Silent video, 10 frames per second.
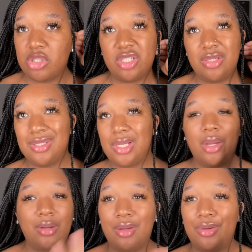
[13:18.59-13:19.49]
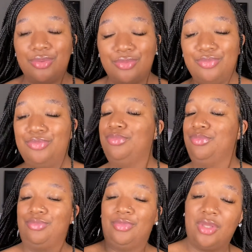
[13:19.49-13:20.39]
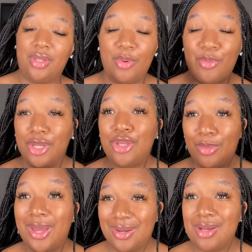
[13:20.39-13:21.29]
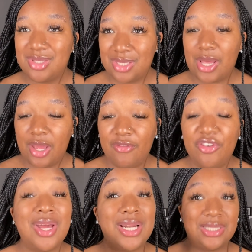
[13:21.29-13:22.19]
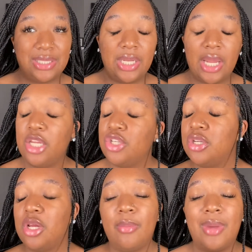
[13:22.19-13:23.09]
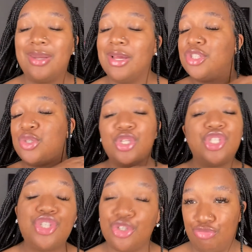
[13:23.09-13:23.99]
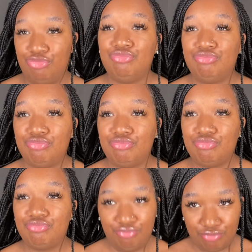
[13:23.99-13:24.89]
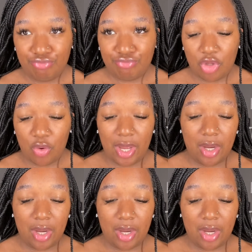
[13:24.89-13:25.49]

And it's like, no, I'm gonna bring you back down to life. You're at a 10, I need you to come back down to a 2. Okay.